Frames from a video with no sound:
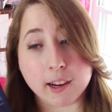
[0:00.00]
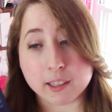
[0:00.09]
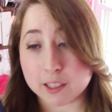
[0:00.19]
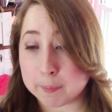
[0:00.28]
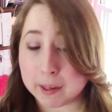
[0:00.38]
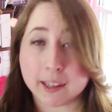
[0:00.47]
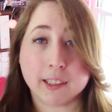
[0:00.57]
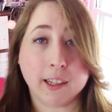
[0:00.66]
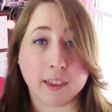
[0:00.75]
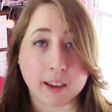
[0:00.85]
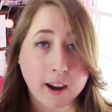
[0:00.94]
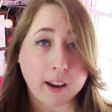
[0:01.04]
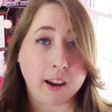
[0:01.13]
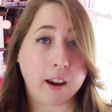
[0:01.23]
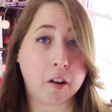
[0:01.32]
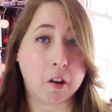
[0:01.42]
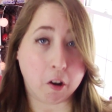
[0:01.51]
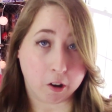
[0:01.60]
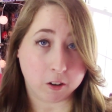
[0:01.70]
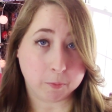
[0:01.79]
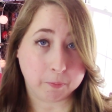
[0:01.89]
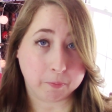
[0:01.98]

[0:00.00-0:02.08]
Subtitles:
expecting that at all.